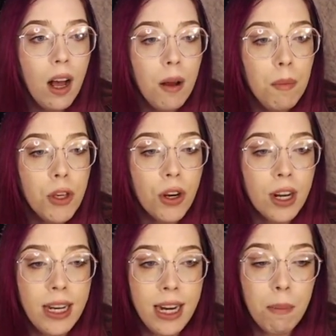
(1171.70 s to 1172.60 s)
You're going to
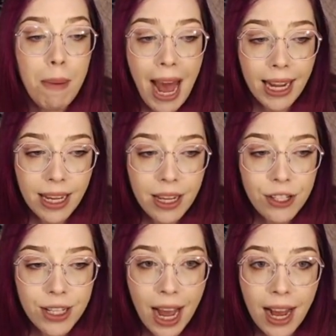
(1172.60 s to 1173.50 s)
need a package
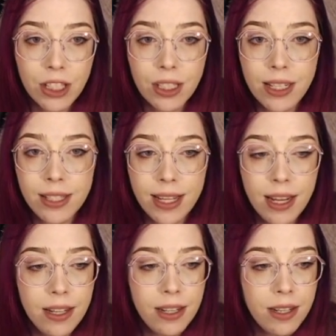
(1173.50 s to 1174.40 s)
to actually
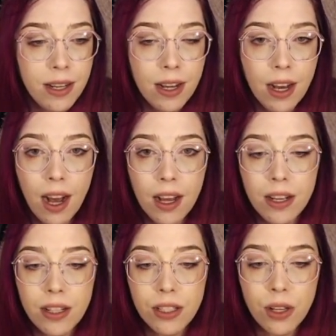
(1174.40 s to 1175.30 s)
send.
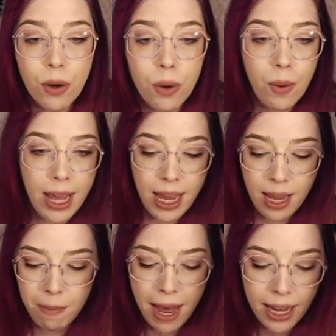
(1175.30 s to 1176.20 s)
So a
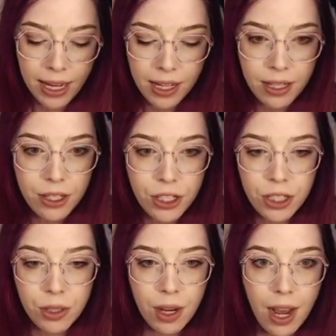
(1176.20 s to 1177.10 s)
package,
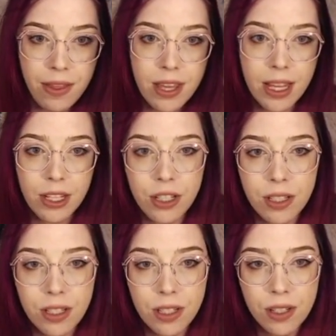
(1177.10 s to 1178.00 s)
I think that's
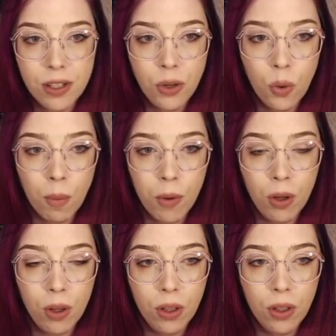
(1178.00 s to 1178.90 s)
just
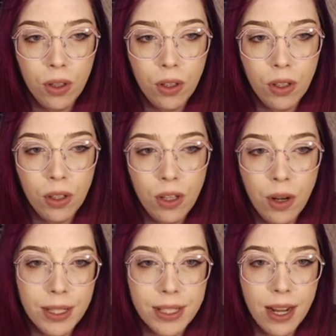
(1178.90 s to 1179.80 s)
normal. No,
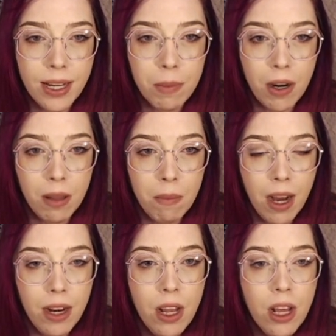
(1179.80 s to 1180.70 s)
it's not. It's part of the mod.
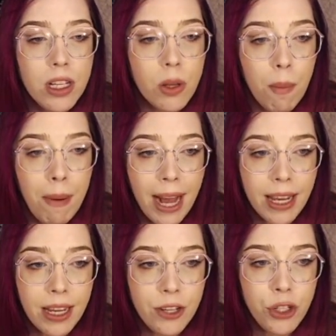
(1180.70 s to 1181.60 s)
So a
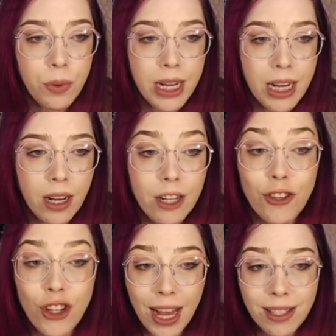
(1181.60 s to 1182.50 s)
package, you need a
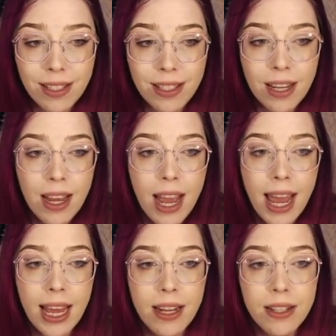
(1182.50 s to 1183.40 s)
chest
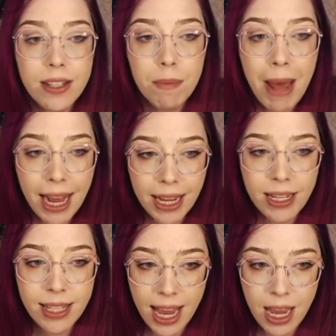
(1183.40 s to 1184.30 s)
and packing
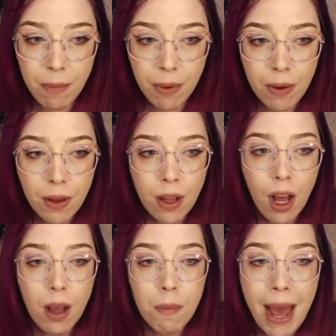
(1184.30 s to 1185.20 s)
tape.
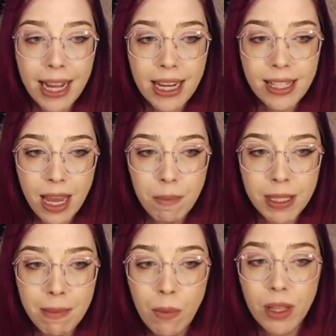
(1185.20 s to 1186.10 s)
Packing tape is
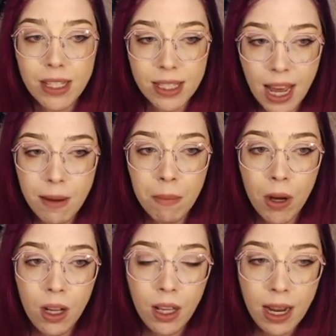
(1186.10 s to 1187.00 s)
made with a slime
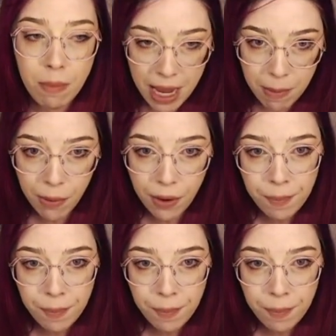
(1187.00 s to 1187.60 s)
ball and paper.